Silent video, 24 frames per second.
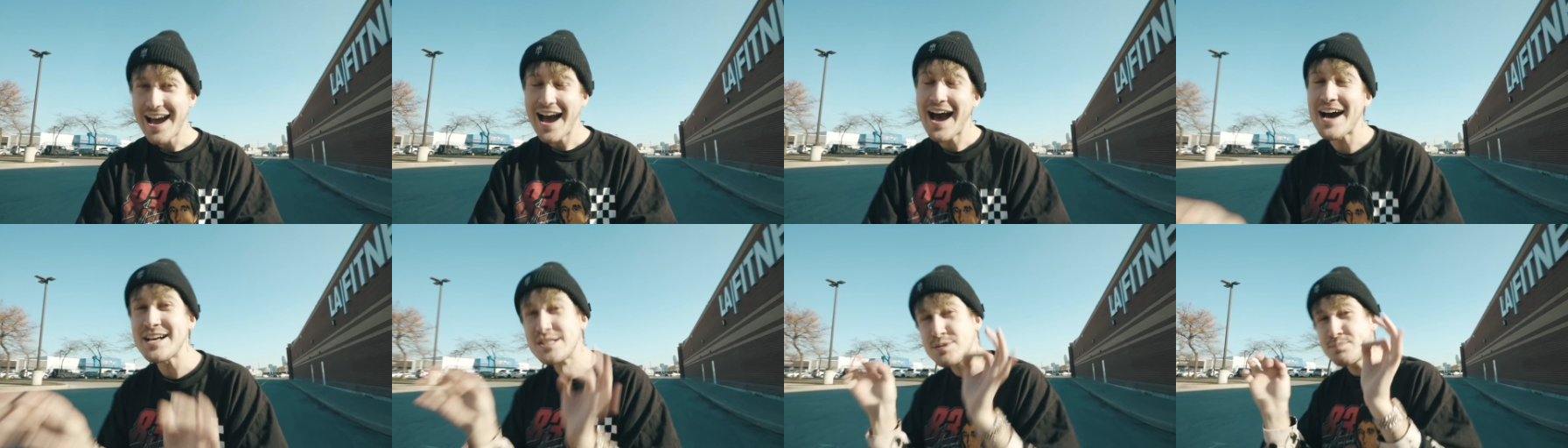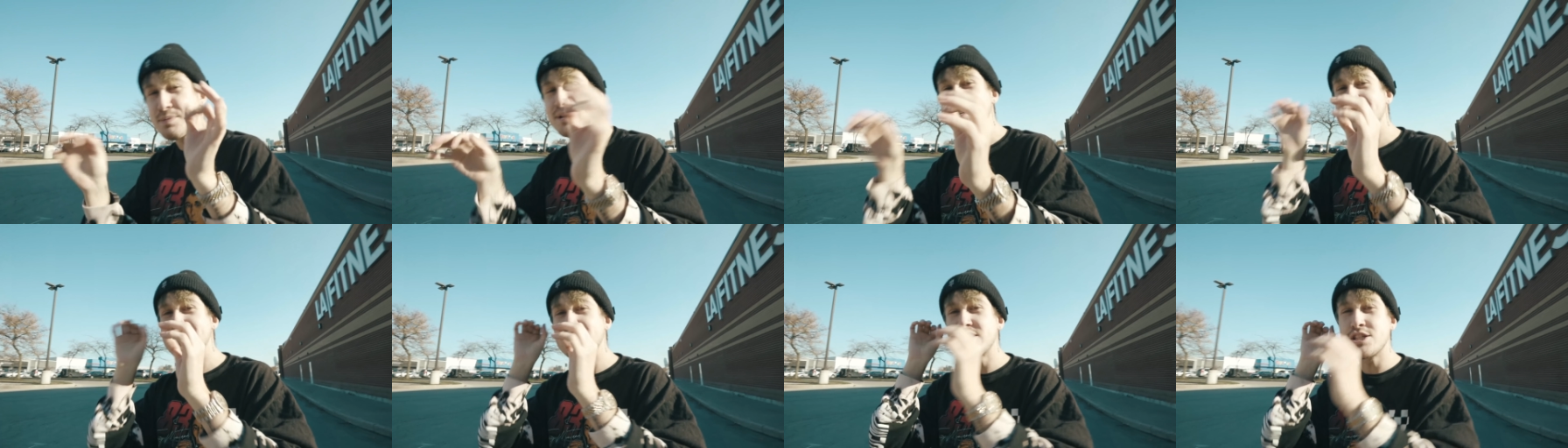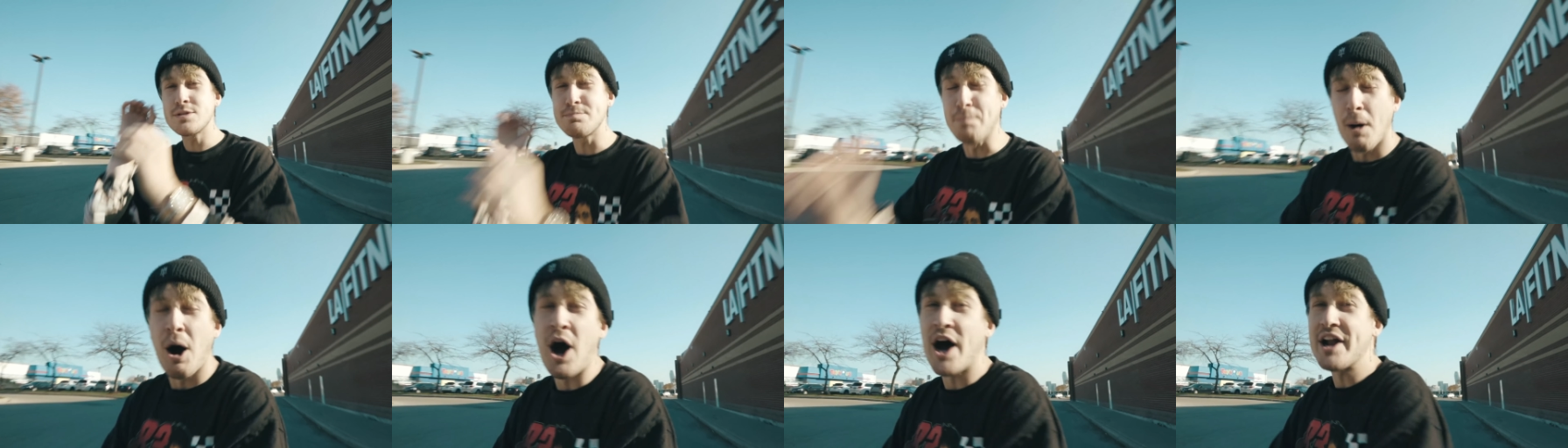has been
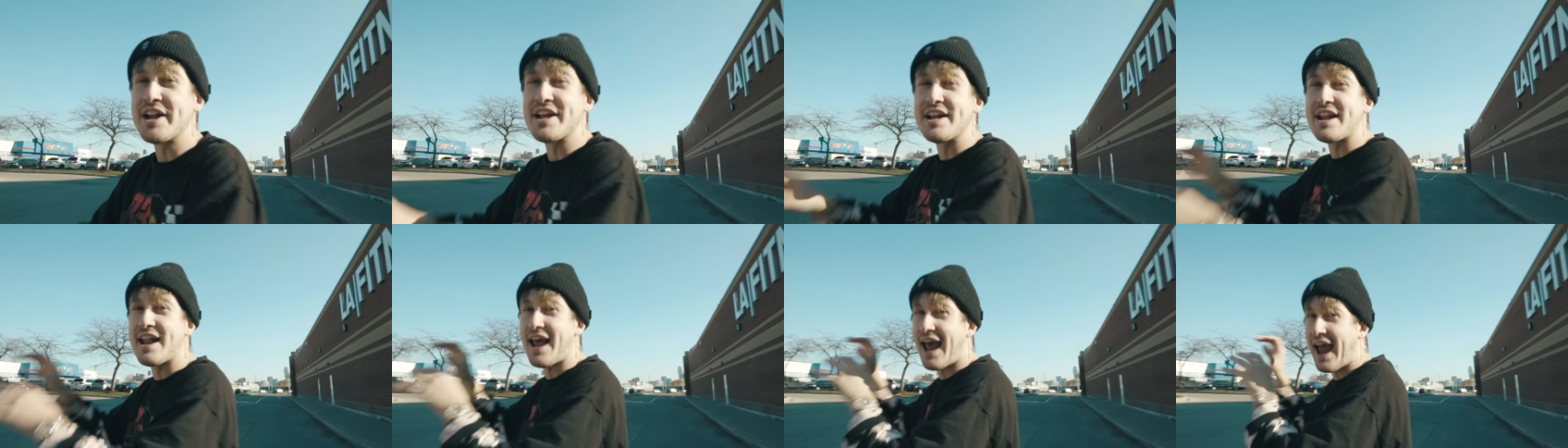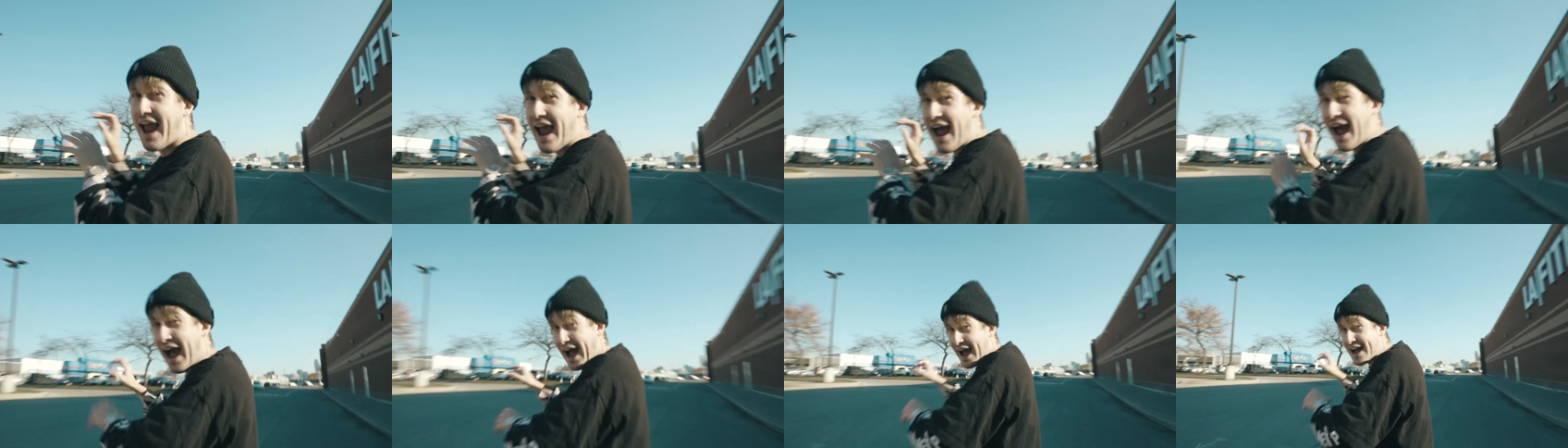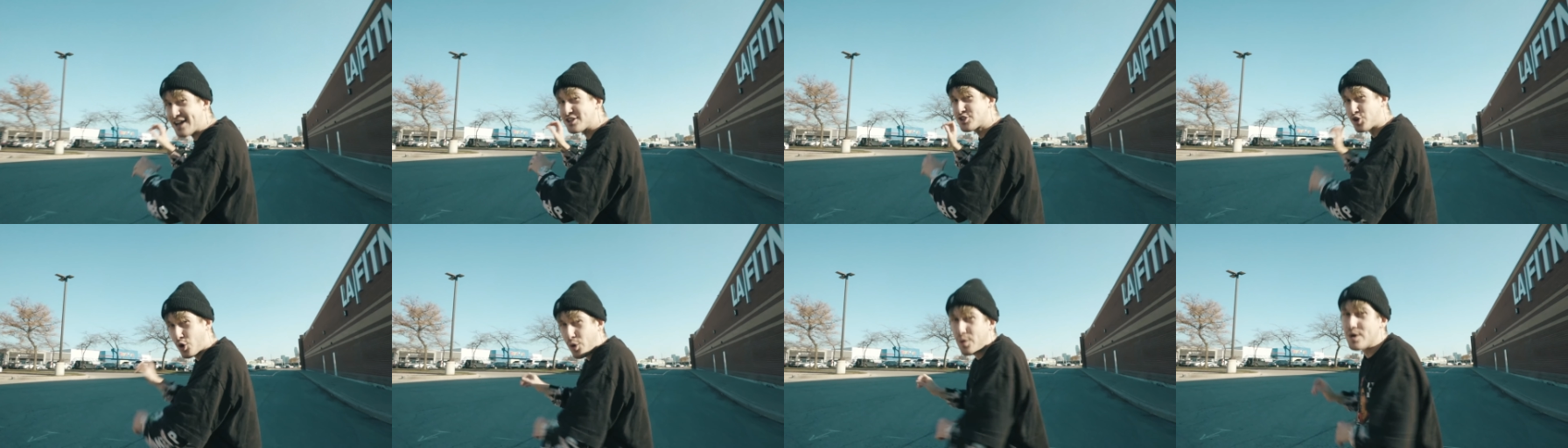spotted
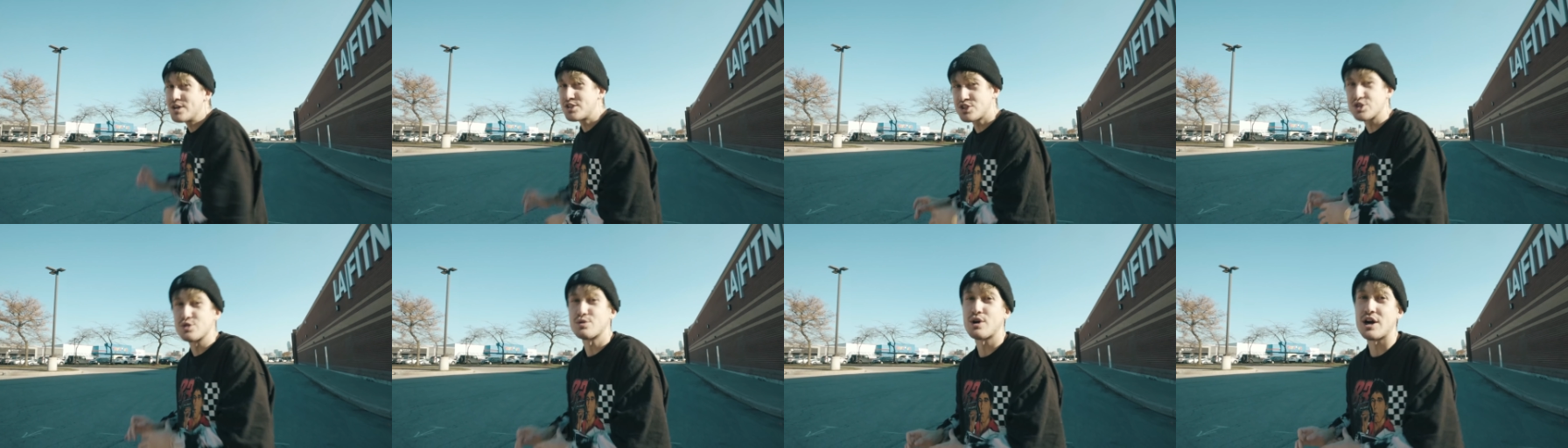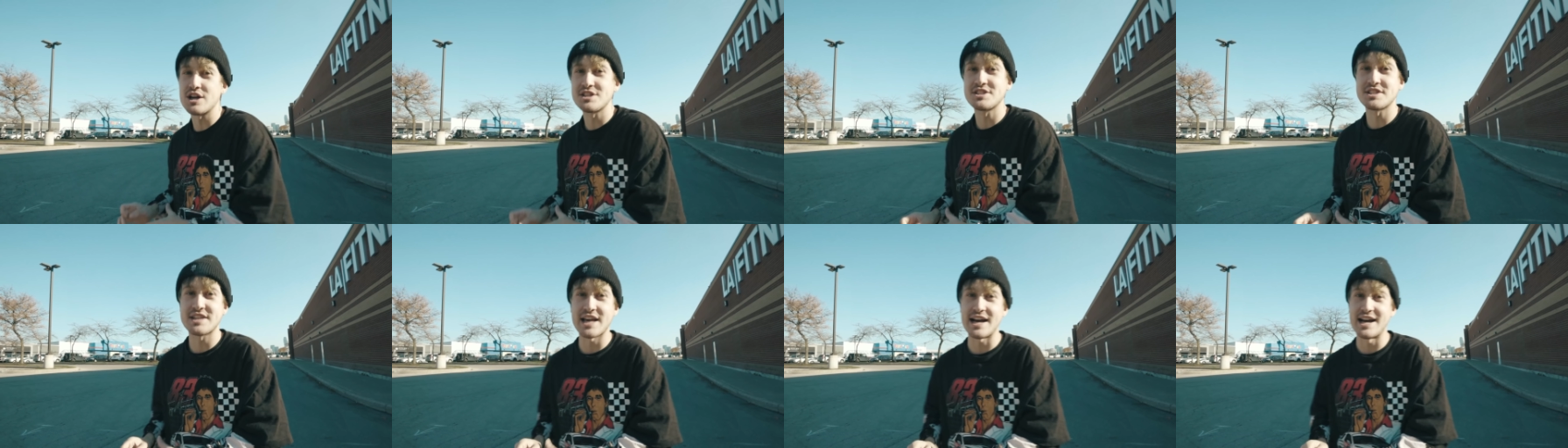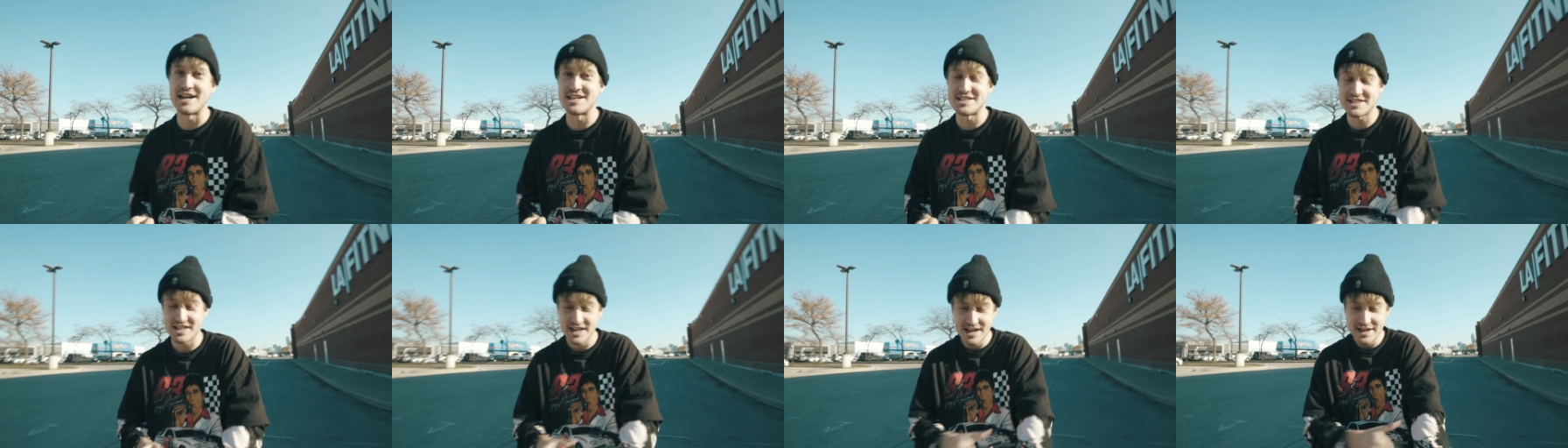at Toys R Us,
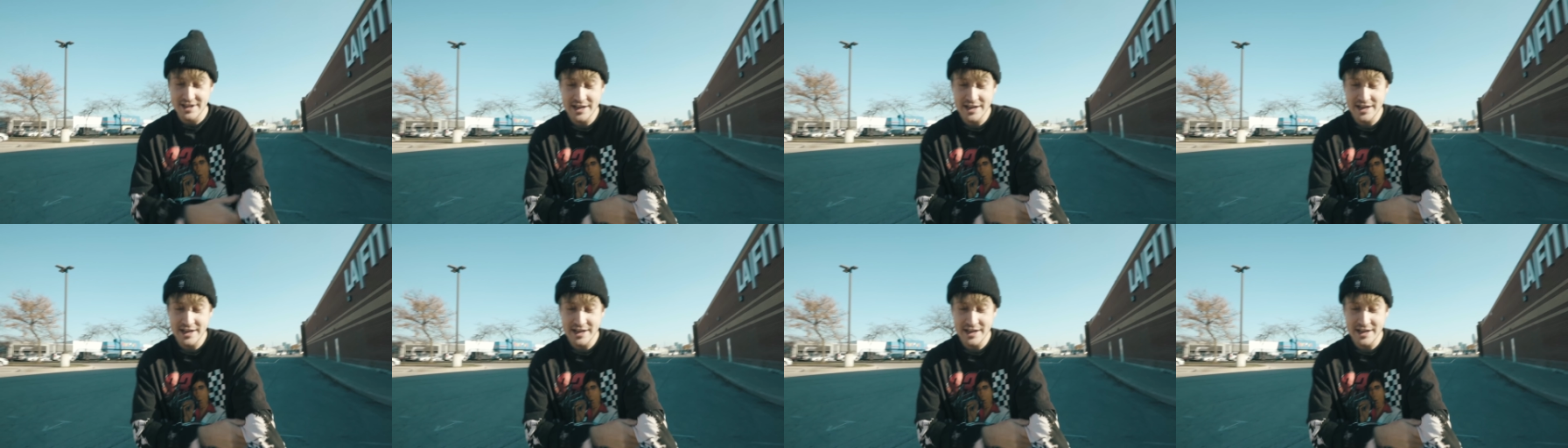guys.